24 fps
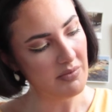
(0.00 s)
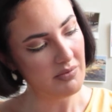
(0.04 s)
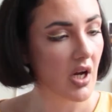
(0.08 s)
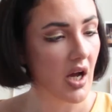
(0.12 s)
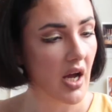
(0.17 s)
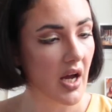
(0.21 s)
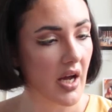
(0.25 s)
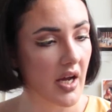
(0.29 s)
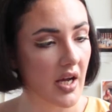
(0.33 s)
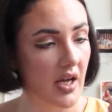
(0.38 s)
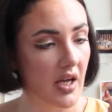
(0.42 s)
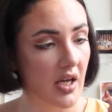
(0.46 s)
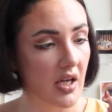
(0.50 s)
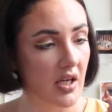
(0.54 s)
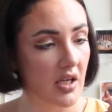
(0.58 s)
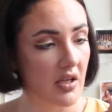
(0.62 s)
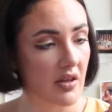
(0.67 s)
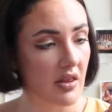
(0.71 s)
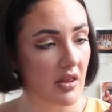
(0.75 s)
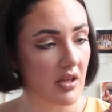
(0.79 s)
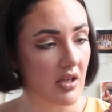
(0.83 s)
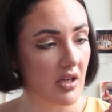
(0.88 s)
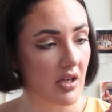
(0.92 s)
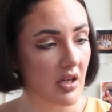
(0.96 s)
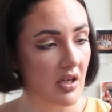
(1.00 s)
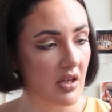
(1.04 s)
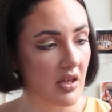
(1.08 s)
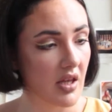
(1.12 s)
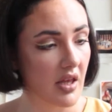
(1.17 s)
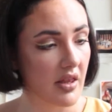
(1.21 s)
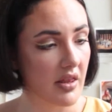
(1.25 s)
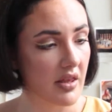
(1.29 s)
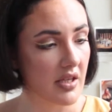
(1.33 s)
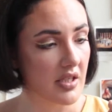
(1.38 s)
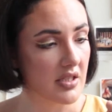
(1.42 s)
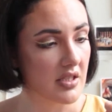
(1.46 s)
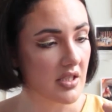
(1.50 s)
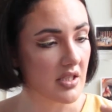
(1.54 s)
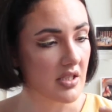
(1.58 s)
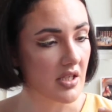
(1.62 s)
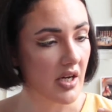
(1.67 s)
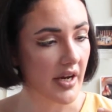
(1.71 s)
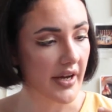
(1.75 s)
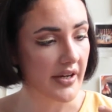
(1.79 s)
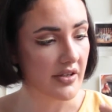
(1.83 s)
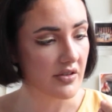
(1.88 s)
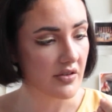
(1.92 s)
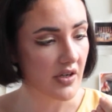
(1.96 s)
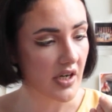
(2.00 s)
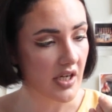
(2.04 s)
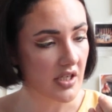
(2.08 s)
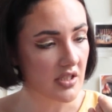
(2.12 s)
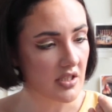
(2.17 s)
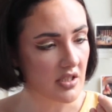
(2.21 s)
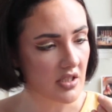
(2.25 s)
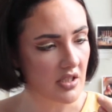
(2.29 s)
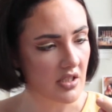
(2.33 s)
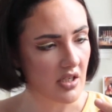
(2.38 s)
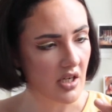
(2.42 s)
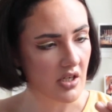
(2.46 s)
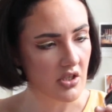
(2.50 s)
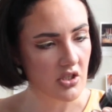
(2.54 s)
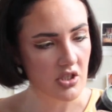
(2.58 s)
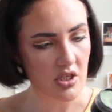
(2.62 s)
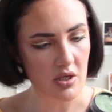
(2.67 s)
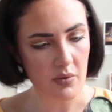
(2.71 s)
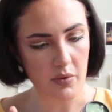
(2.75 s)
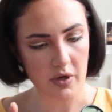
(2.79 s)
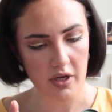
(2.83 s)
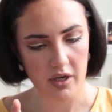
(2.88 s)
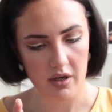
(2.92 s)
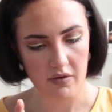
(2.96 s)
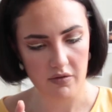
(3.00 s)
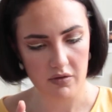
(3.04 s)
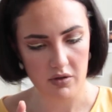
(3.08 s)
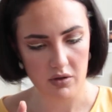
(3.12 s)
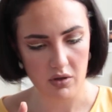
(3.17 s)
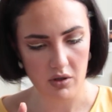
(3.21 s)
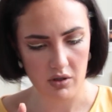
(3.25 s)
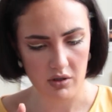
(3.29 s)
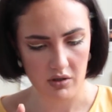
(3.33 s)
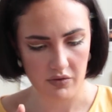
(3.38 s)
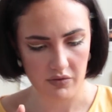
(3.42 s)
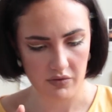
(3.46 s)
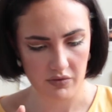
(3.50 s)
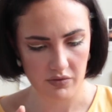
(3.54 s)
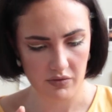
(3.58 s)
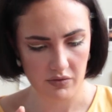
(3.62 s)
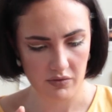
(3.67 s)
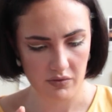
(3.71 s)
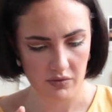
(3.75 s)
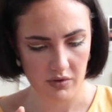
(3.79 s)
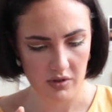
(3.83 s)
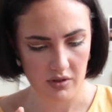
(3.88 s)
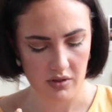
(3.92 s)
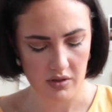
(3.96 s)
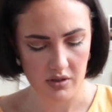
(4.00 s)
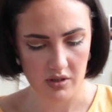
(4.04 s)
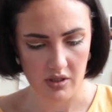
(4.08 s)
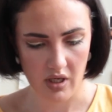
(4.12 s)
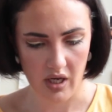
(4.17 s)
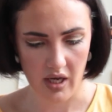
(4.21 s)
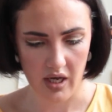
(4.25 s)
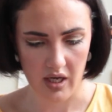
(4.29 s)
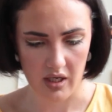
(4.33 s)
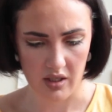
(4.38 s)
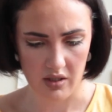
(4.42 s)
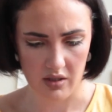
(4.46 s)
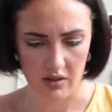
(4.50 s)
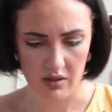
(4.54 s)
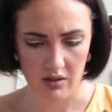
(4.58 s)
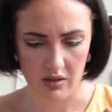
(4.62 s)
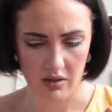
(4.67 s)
I think that this is hydrating and actually we have a lot of inside.